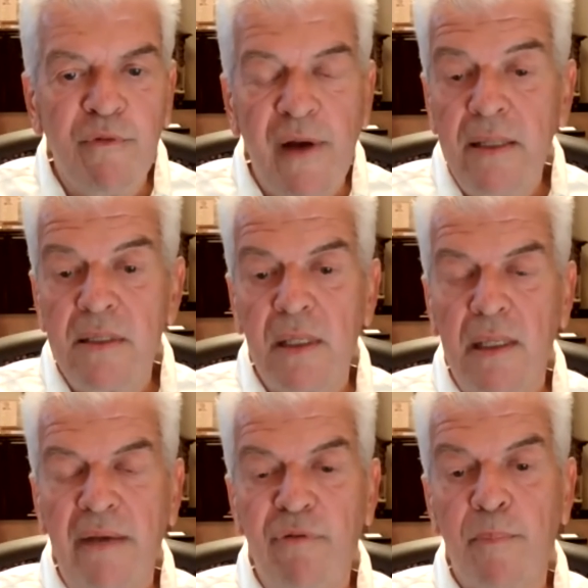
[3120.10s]
provides a
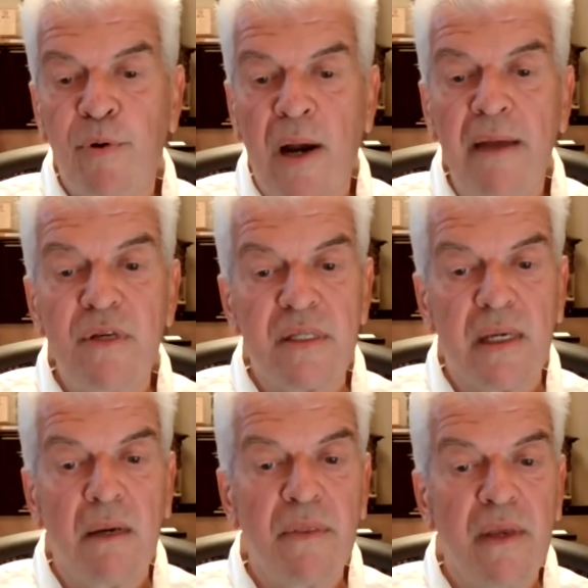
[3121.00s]
level of
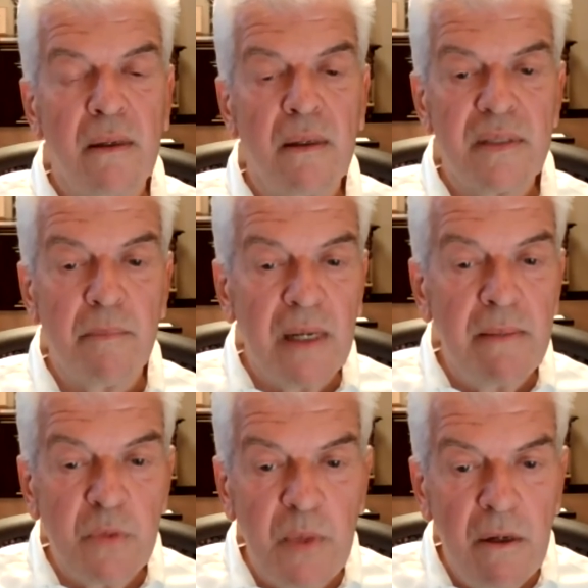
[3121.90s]
privacy that
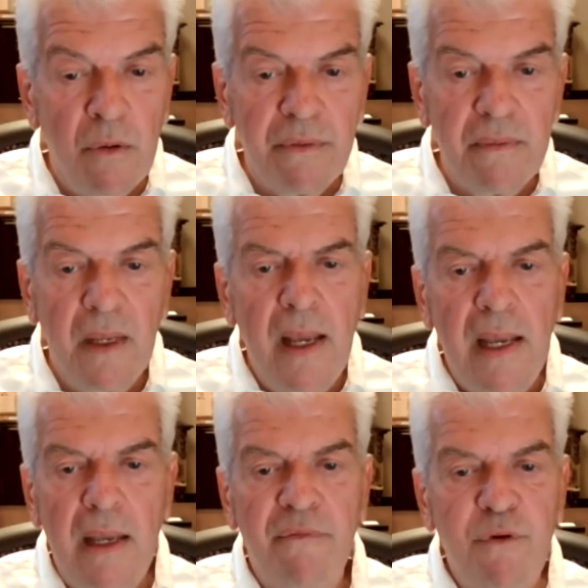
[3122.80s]
sometimes we don't,
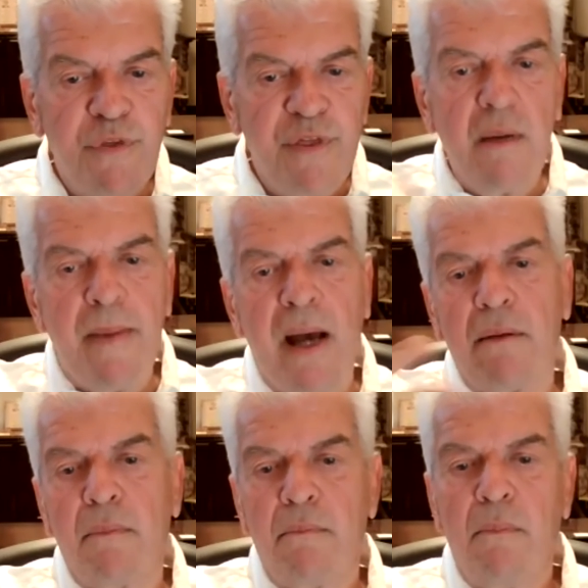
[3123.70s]
if you think
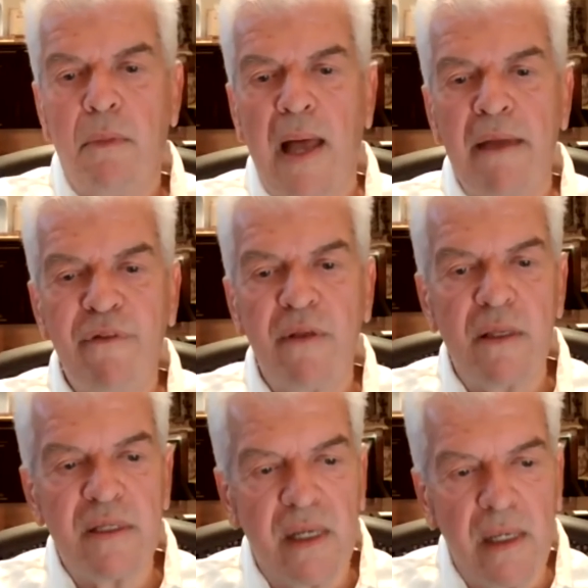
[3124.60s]
about life in
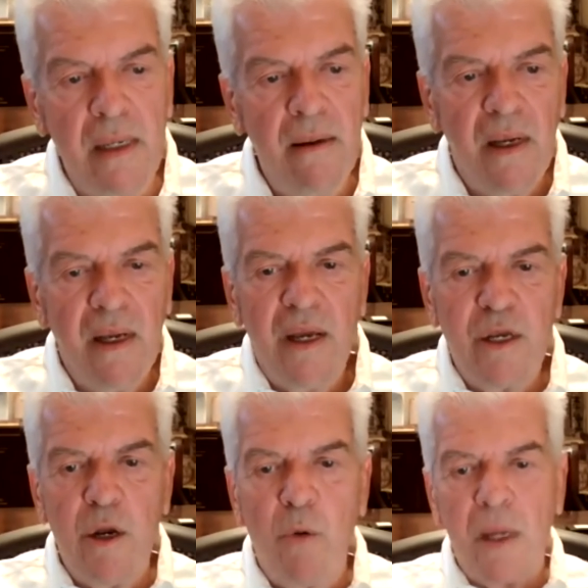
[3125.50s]
the city,
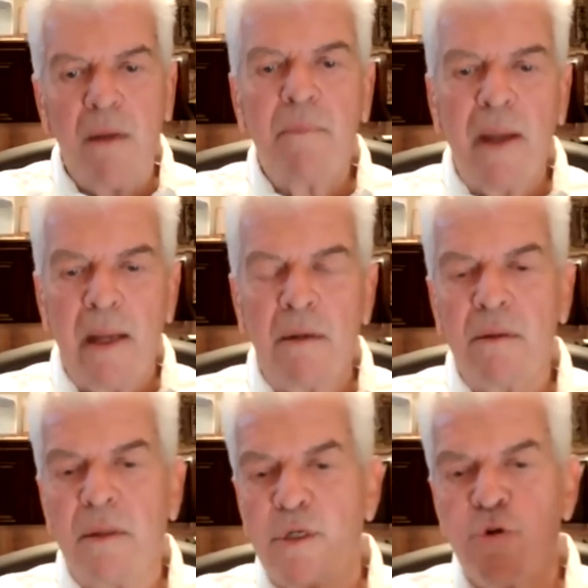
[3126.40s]
you know, we,
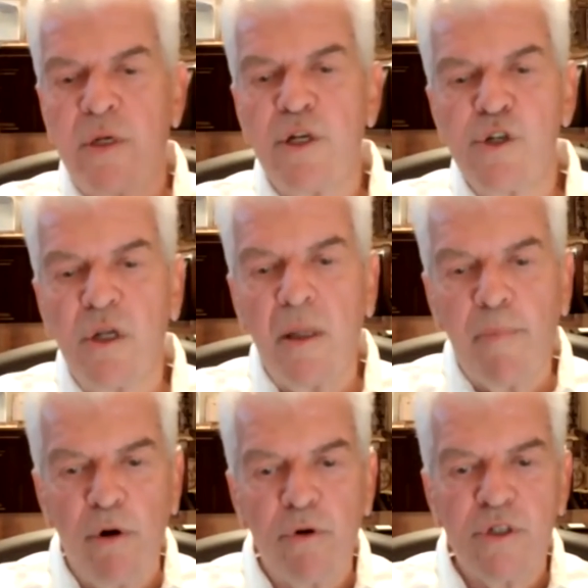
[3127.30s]
and the traditional
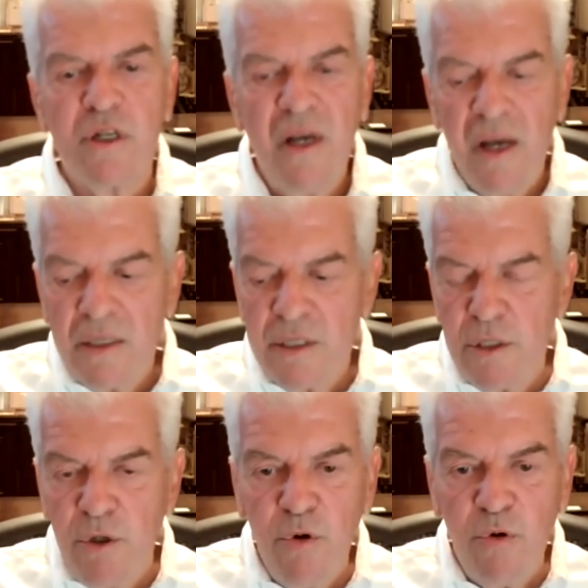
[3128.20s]
approach
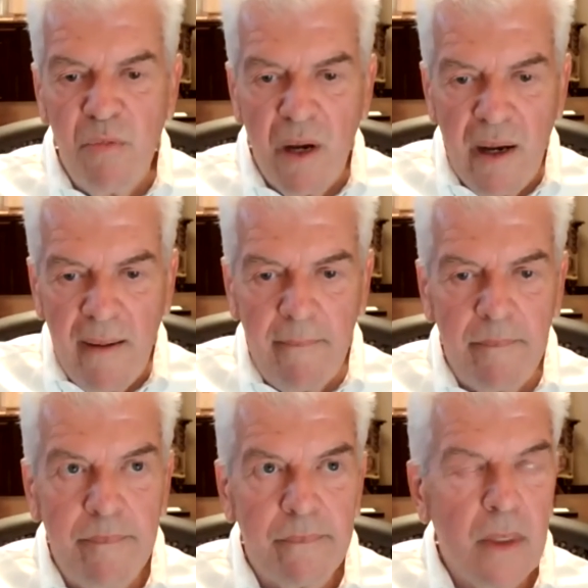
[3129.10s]
to,
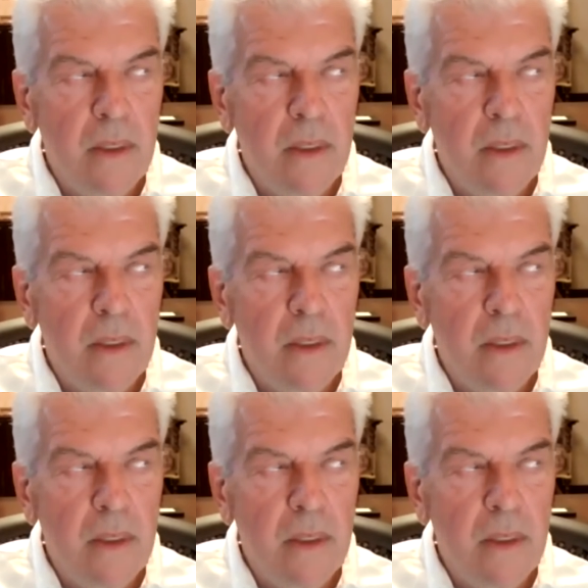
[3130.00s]
um,